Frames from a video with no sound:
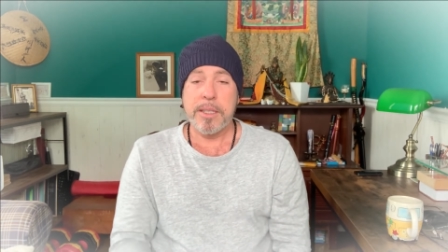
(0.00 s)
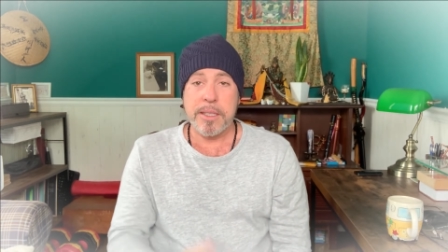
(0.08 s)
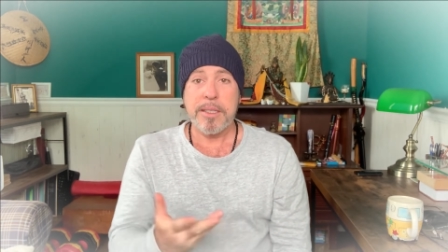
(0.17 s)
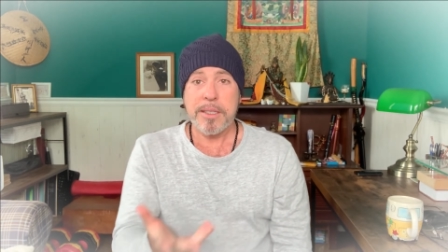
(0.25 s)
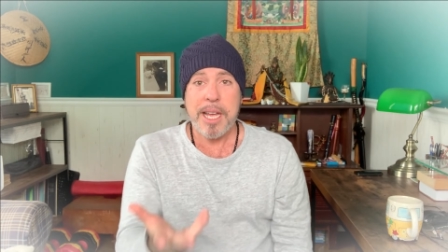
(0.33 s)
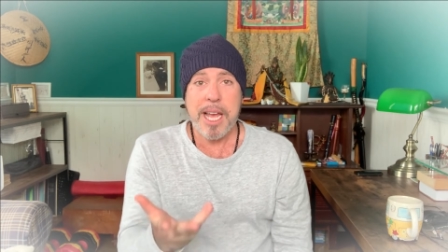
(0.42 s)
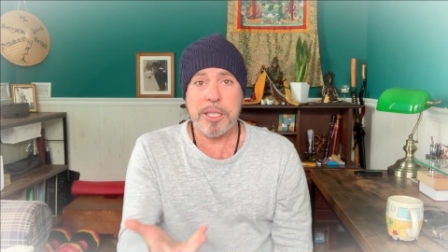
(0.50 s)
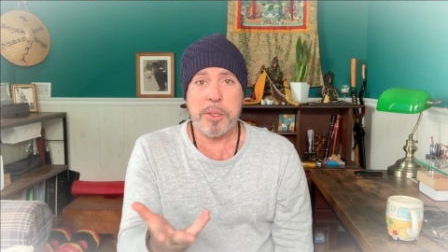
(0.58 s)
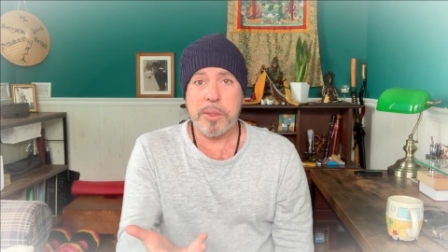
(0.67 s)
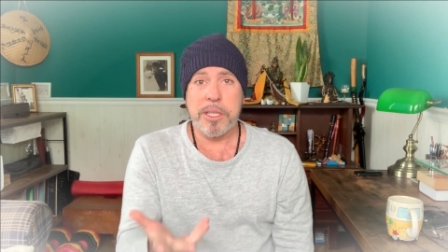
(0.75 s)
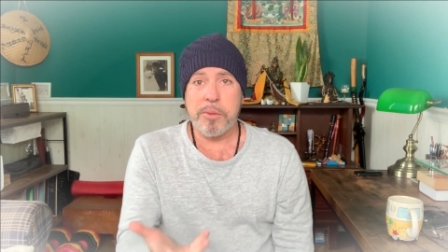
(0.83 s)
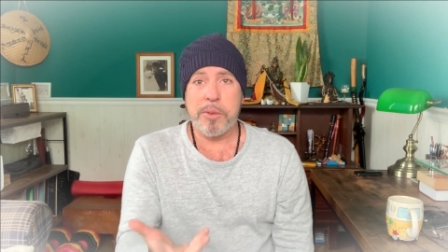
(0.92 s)
This is
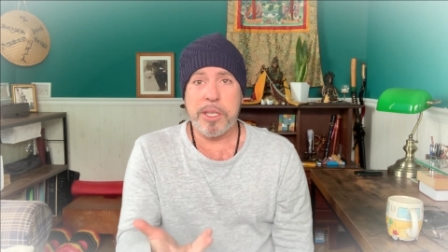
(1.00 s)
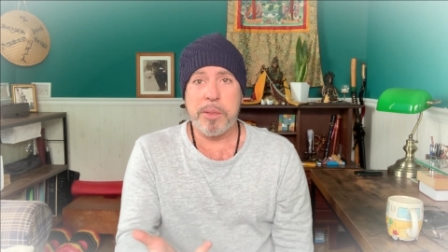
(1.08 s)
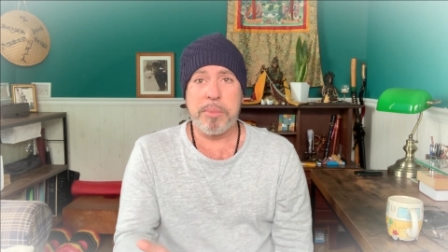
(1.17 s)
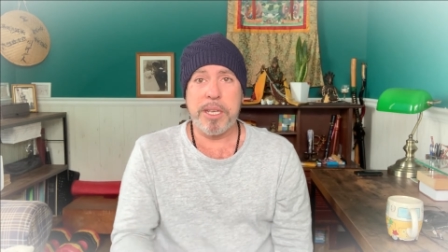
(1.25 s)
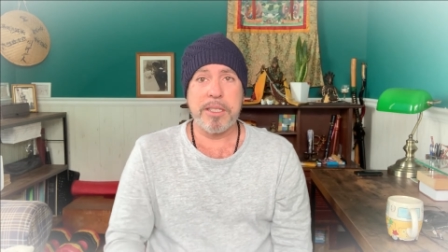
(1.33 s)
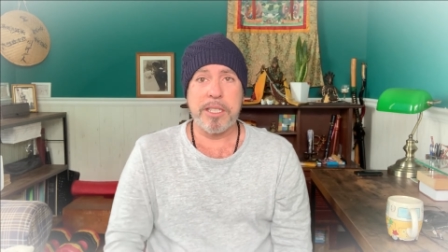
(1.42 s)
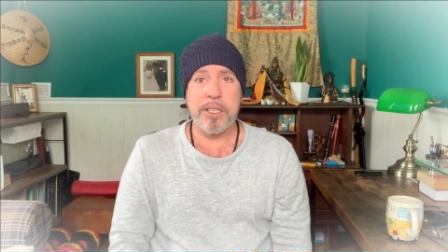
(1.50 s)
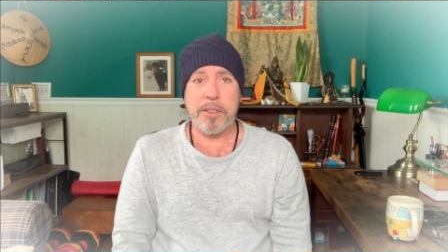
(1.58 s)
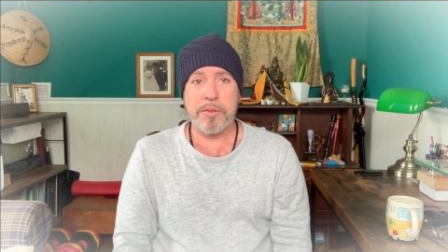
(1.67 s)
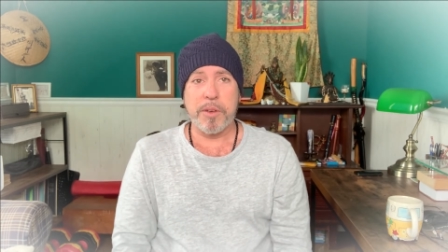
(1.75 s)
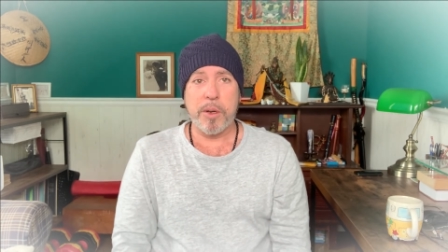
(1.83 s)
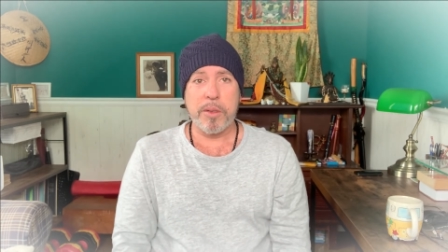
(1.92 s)
actually a really big
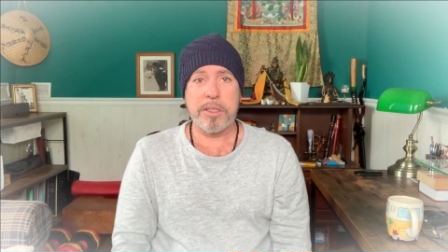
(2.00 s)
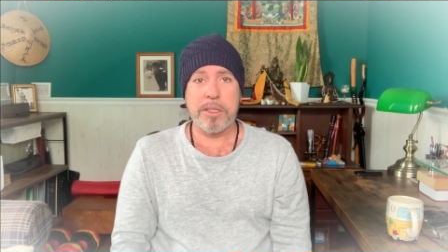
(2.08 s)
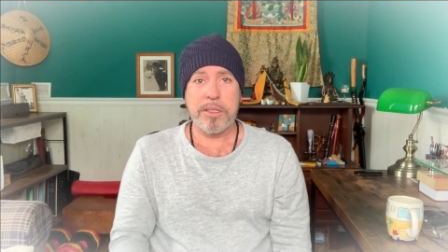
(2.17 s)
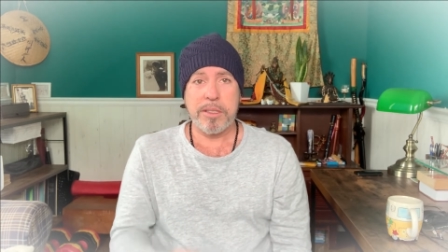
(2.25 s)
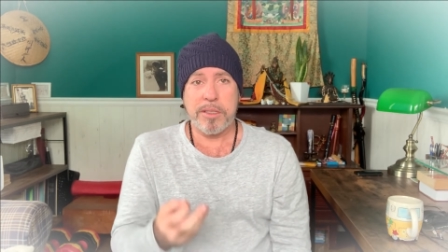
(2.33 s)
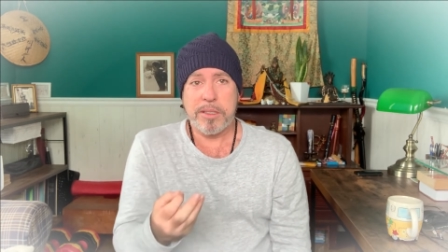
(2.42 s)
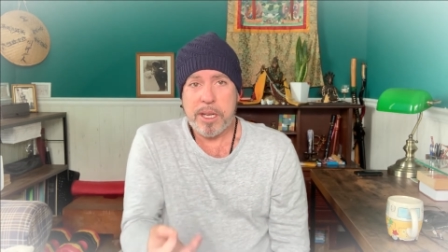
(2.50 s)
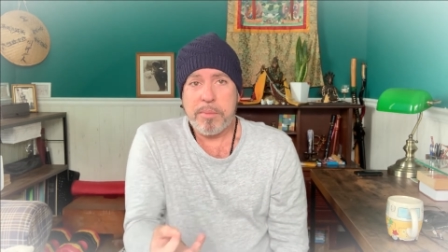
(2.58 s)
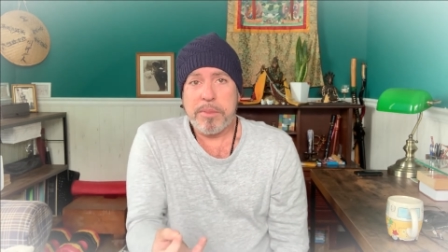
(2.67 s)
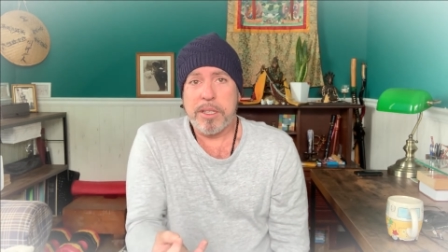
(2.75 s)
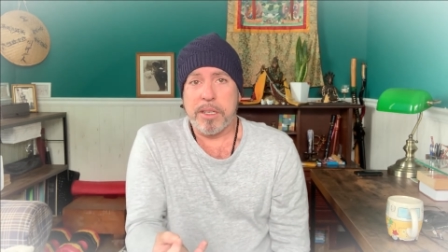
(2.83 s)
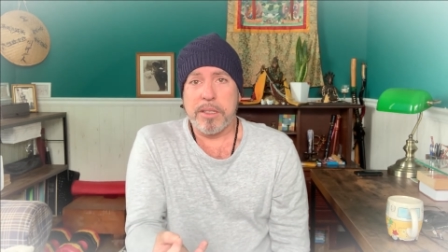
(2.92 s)
deal, folks. This is
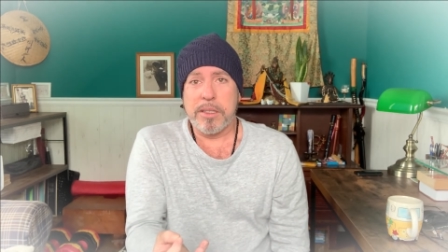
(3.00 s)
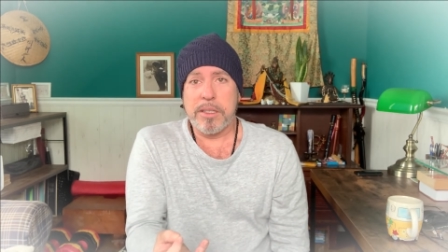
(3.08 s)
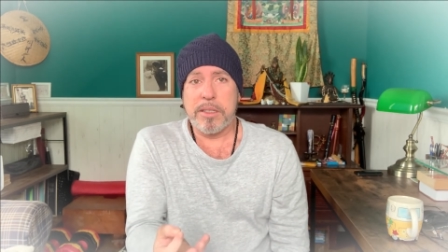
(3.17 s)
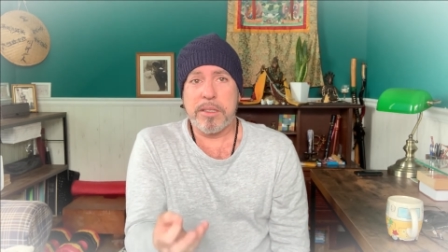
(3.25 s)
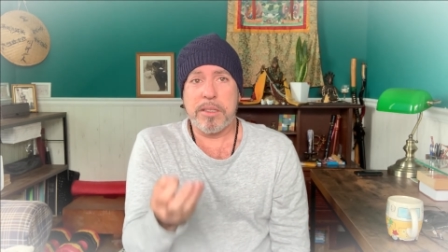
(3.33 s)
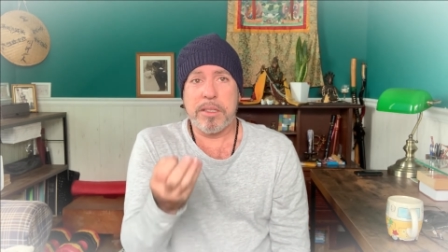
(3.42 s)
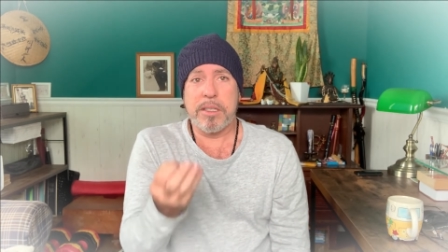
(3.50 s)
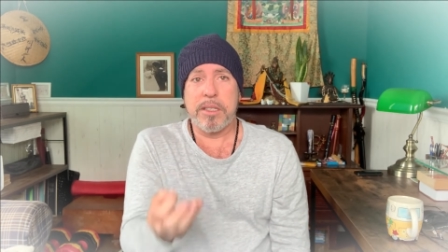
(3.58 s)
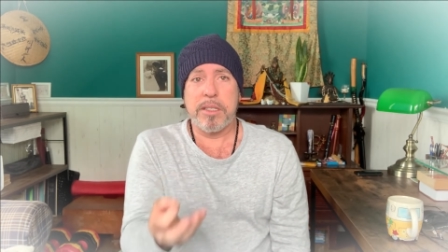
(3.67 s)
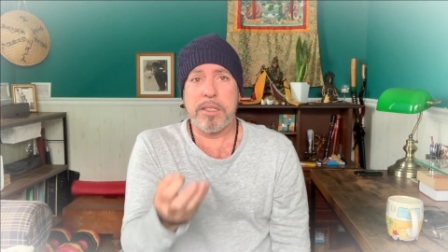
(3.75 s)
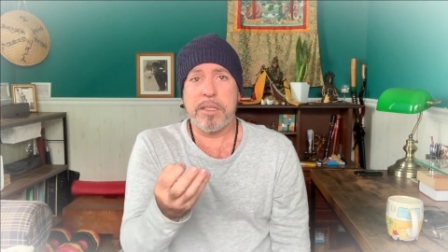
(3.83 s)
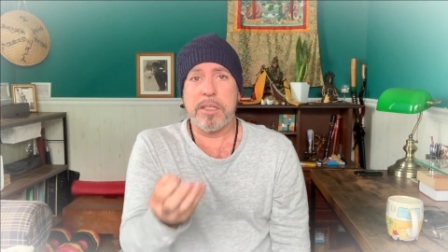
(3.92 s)
something. This
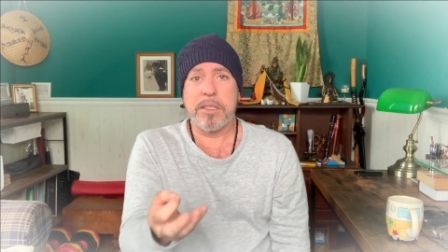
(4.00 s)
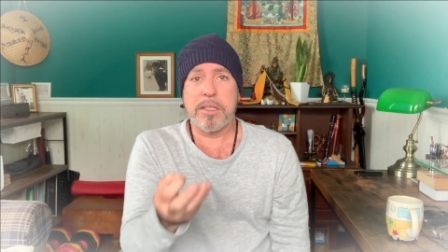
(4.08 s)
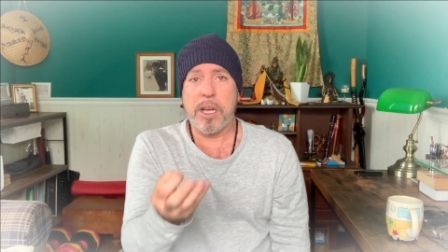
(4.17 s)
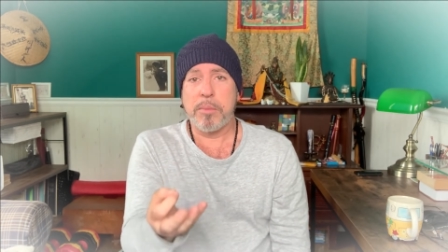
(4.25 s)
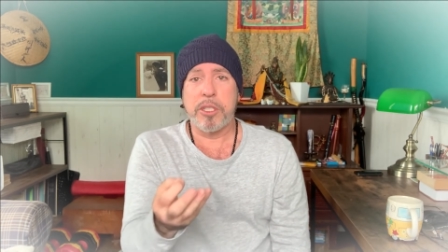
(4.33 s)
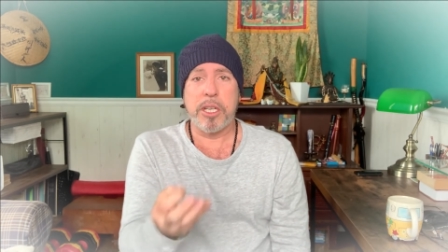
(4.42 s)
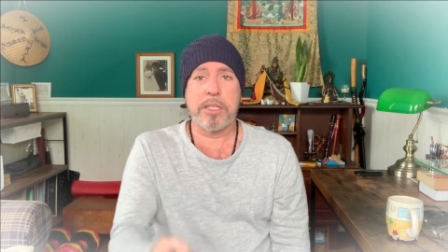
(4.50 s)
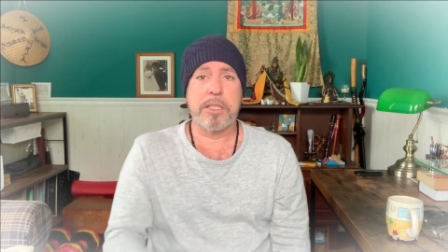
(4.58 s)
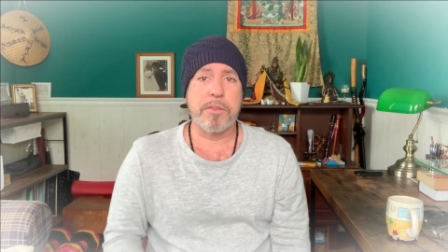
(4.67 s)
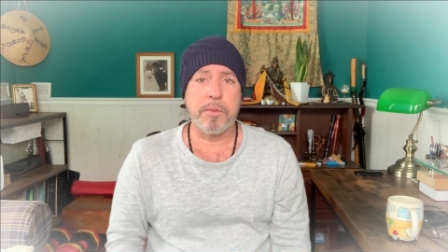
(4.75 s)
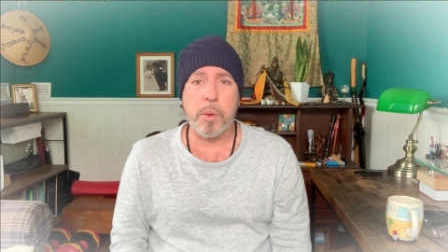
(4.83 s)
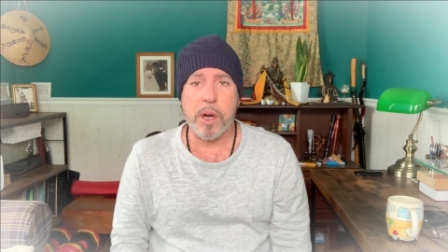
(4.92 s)
is the subject
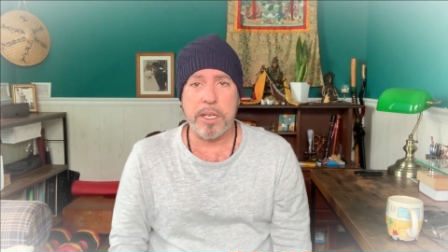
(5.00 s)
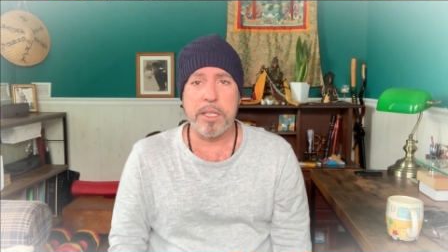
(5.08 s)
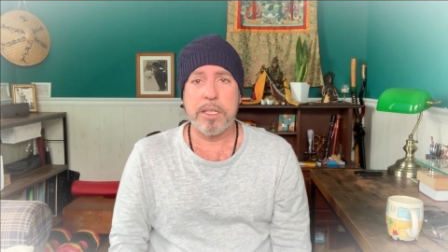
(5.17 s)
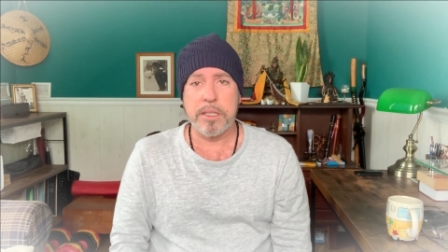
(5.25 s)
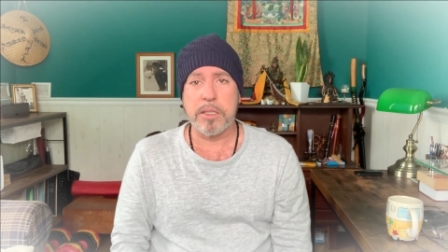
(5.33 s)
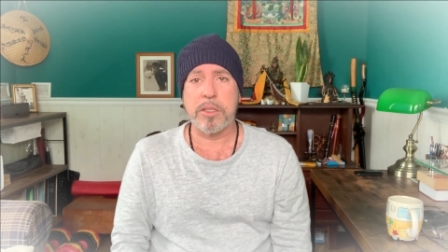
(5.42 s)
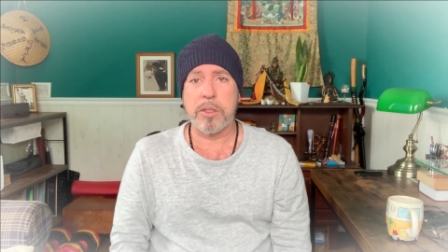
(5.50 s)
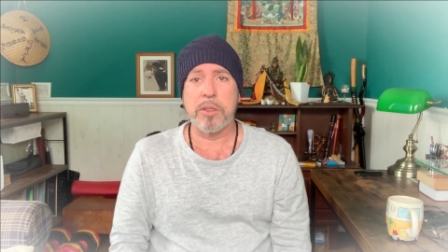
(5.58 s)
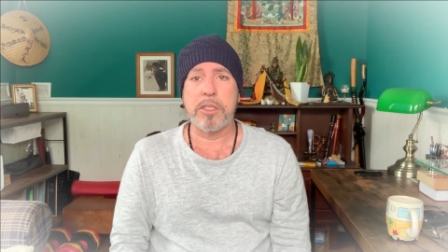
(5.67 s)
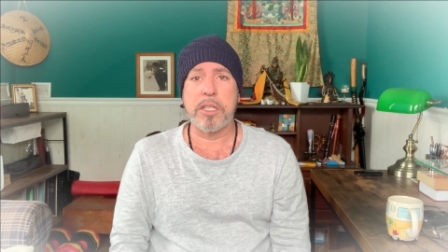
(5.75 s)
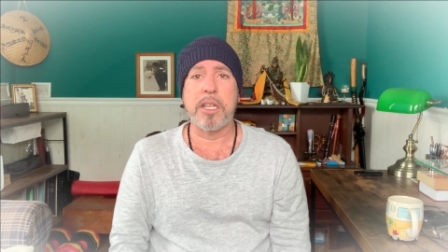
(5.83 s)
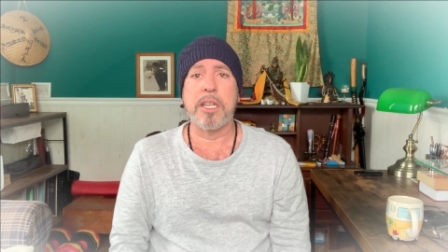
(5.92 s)
of what is
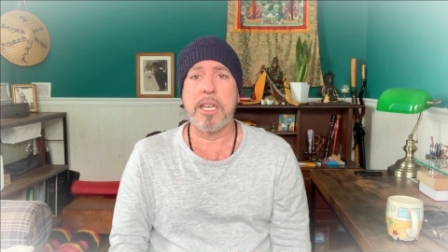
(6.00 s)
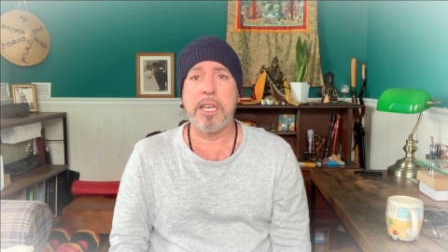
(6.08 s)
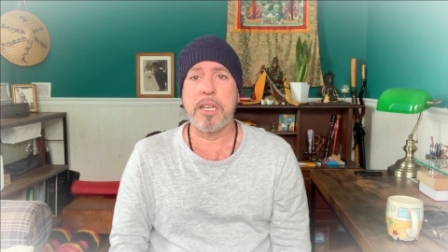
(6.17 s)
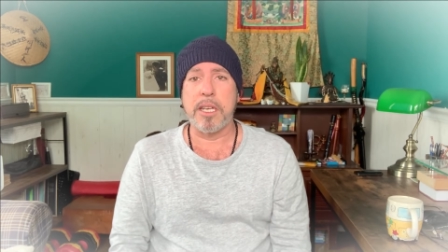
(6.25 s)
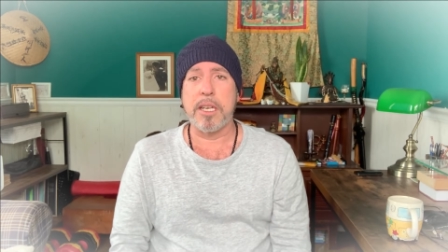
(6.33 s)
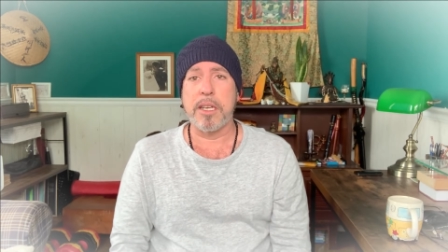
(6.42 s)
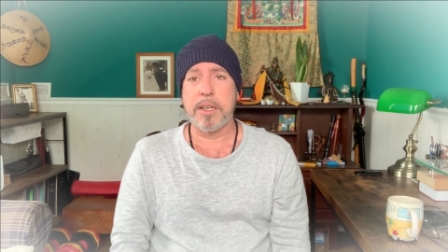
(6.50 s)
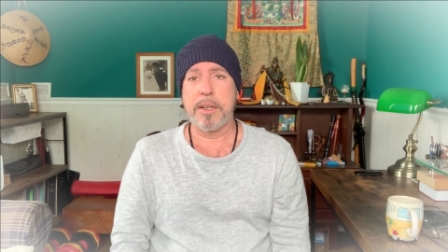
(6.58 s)
Kundalini.